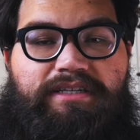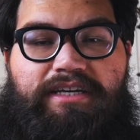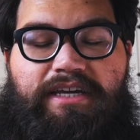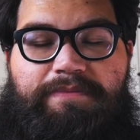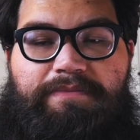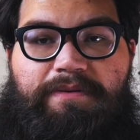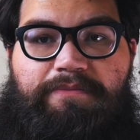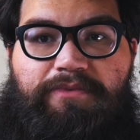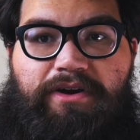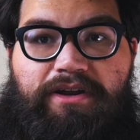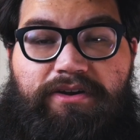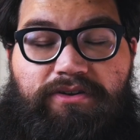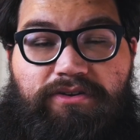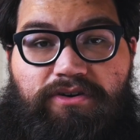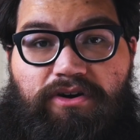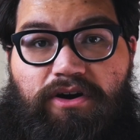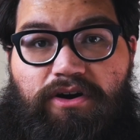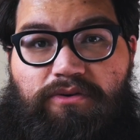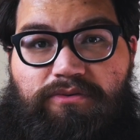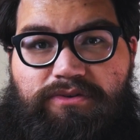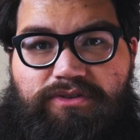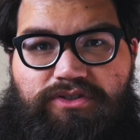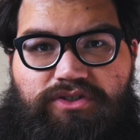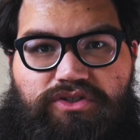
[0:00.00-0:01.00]
gave me a brand new
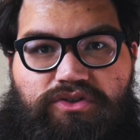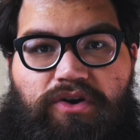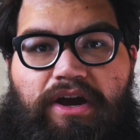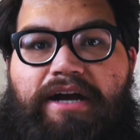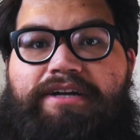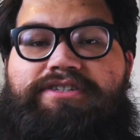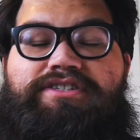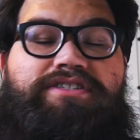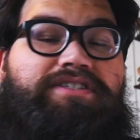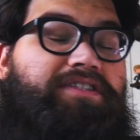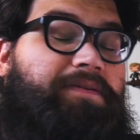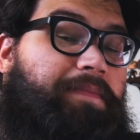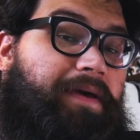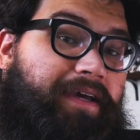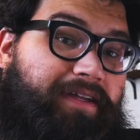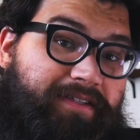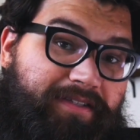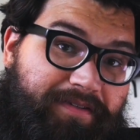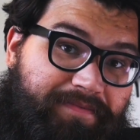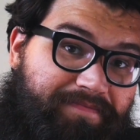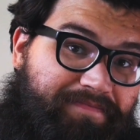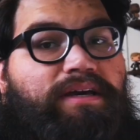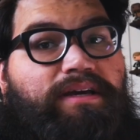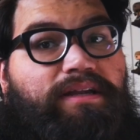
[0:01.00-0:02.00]
car with scratches in the
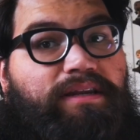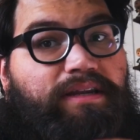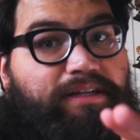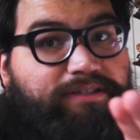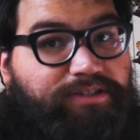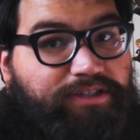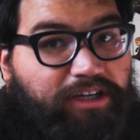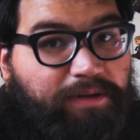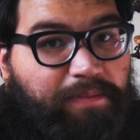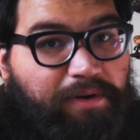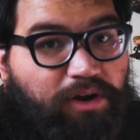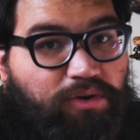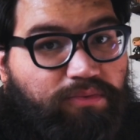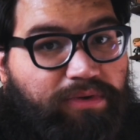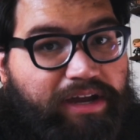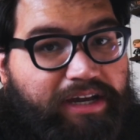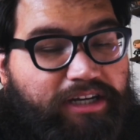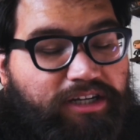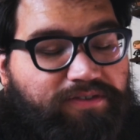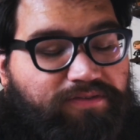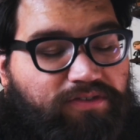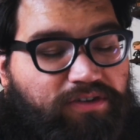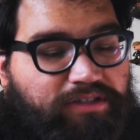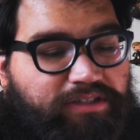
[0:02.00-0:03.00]
paint. Let's talk about
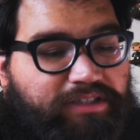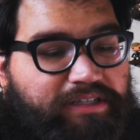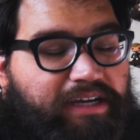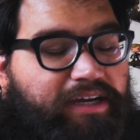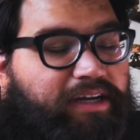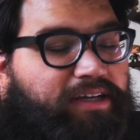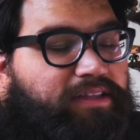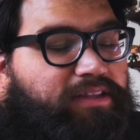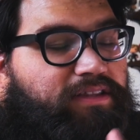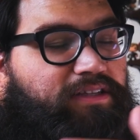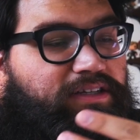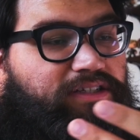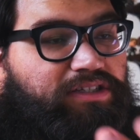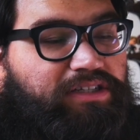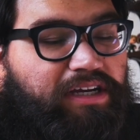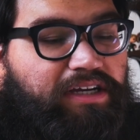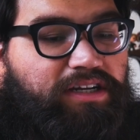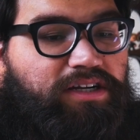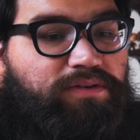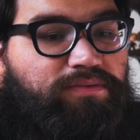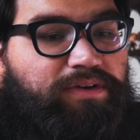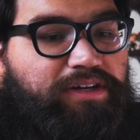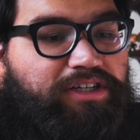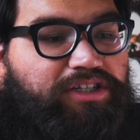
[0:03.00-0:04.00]
range for a second. The
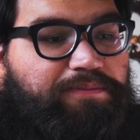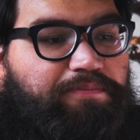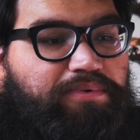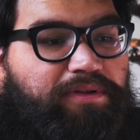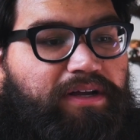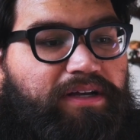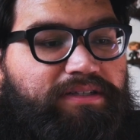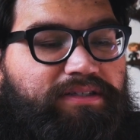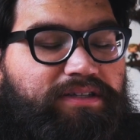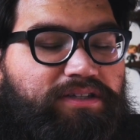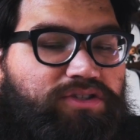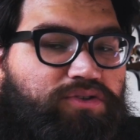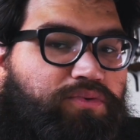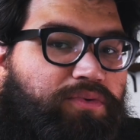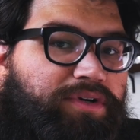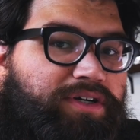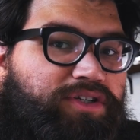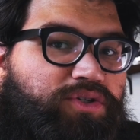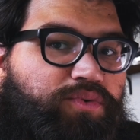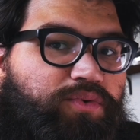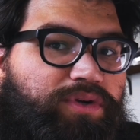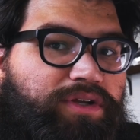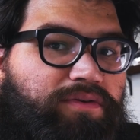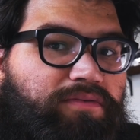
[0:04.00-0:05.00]
Standard Range Plus in the
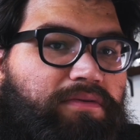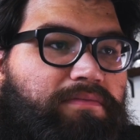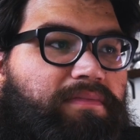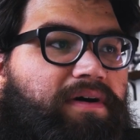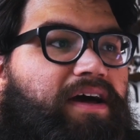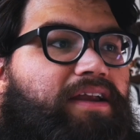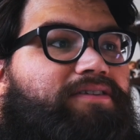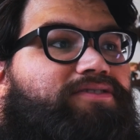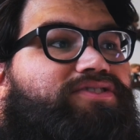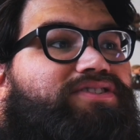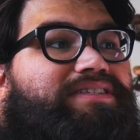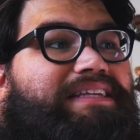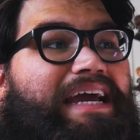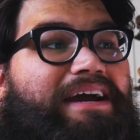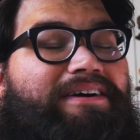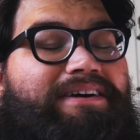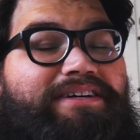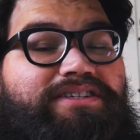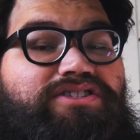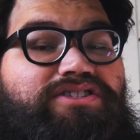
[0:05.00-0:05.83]
2021 models now has